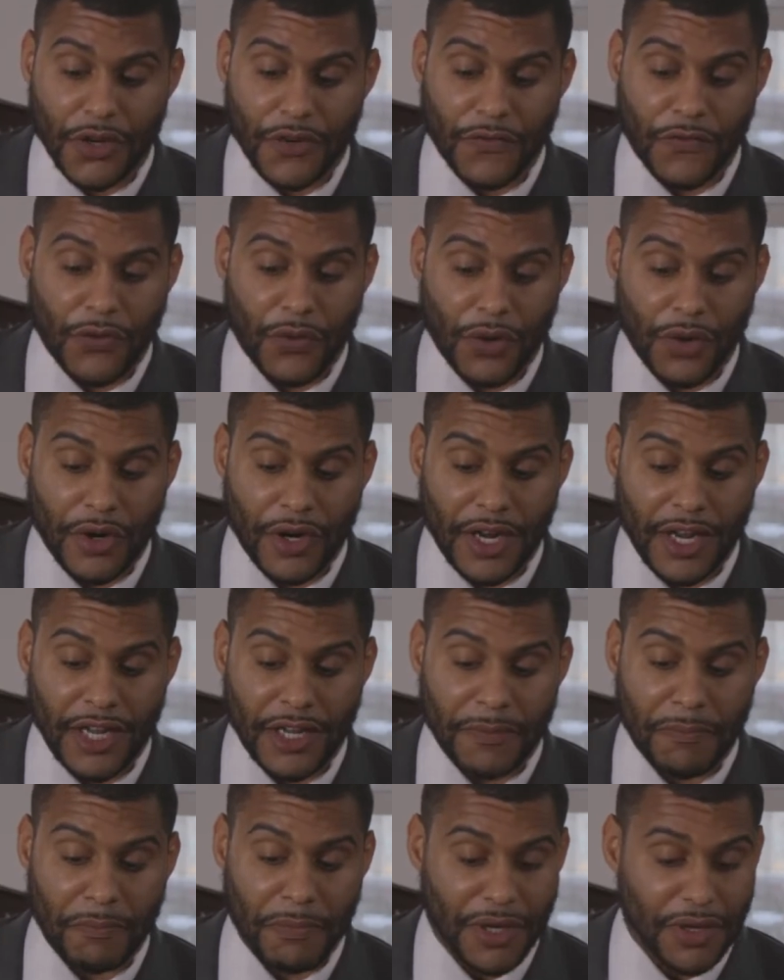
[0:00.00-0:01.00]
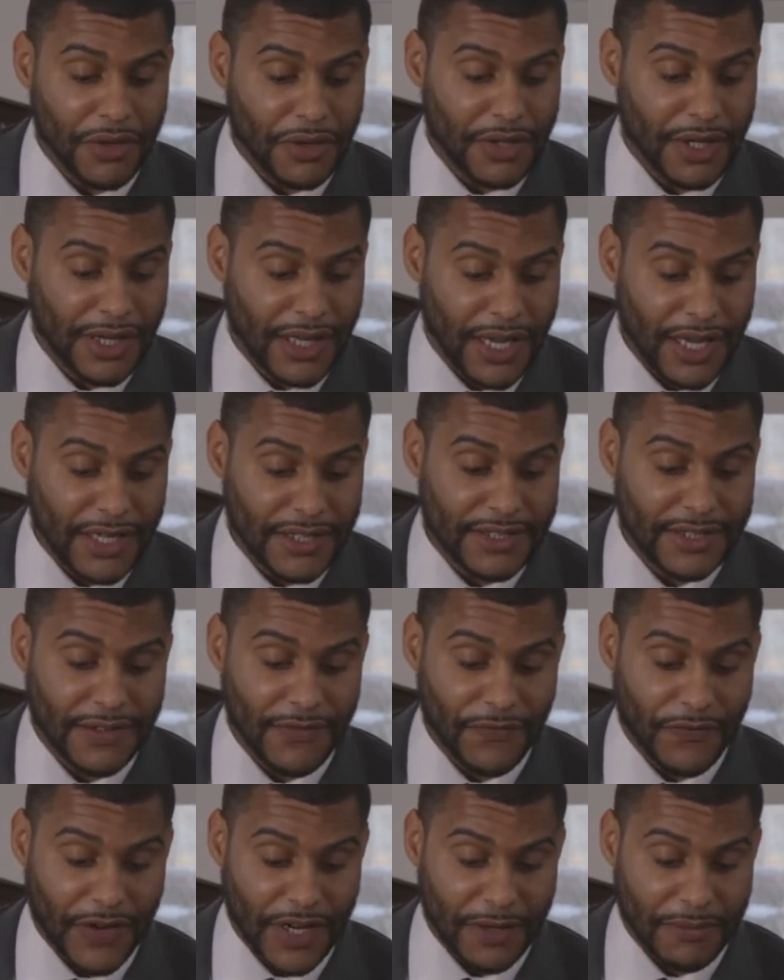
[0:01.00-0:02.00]
For a middle-class
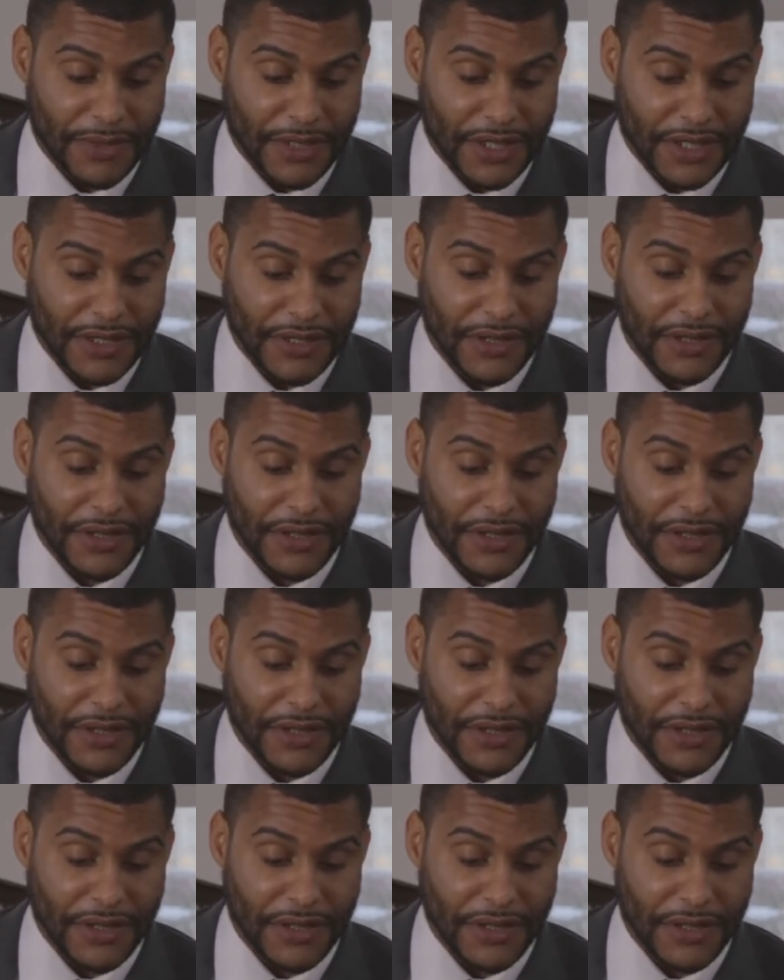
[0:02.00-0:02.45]
family,